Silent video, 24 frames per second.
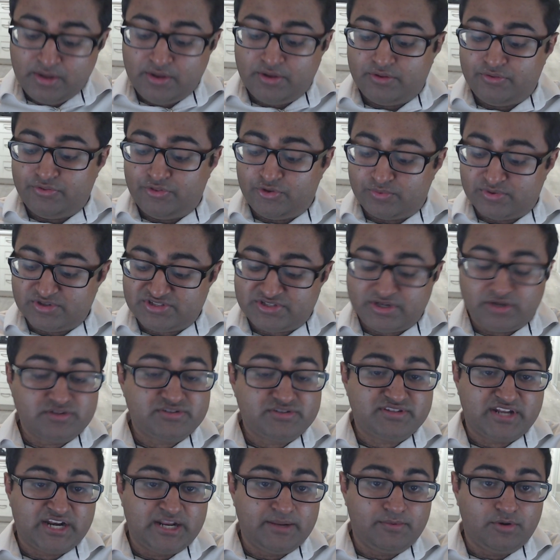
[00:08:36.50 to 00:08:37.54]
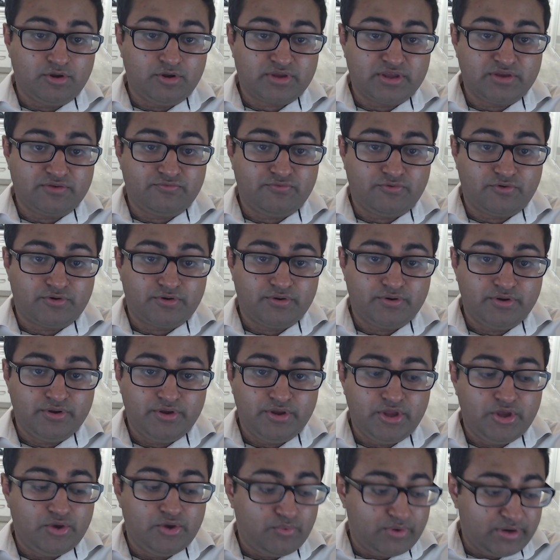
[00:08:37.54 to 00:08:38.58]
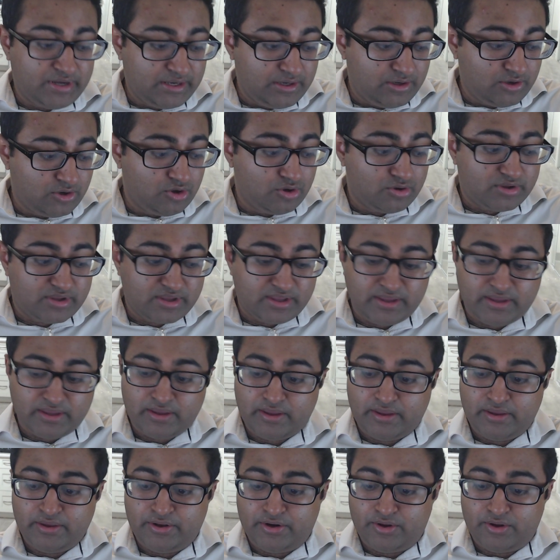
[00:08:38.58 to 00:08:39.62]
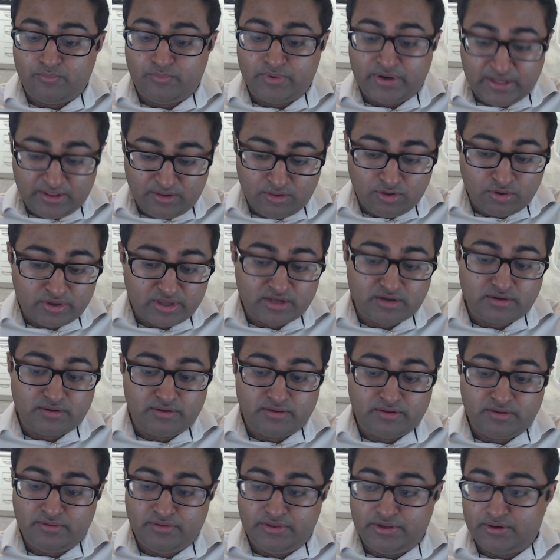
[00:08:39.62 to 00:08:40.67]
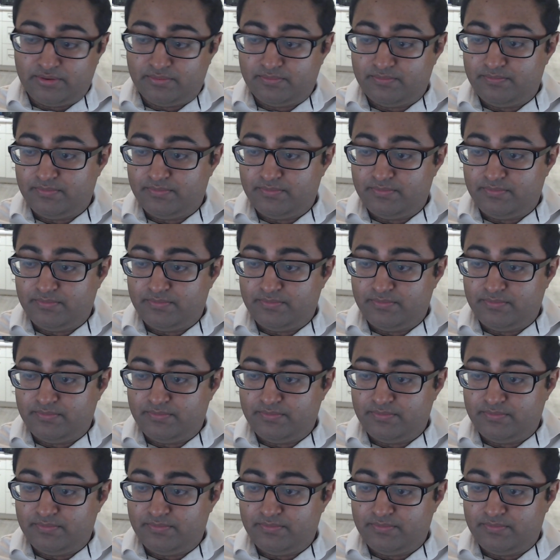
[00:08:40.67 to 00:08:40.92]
the results that I'm looking for, when I look, you know, when I look at, you know,